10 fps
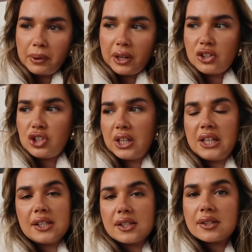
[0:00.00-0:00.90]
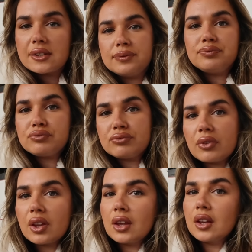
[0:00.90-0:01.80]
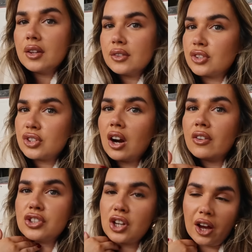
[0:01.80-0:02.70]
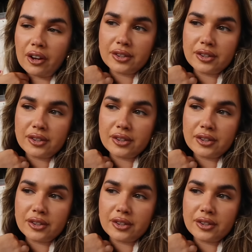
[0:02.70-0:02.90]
because she is the star of the show.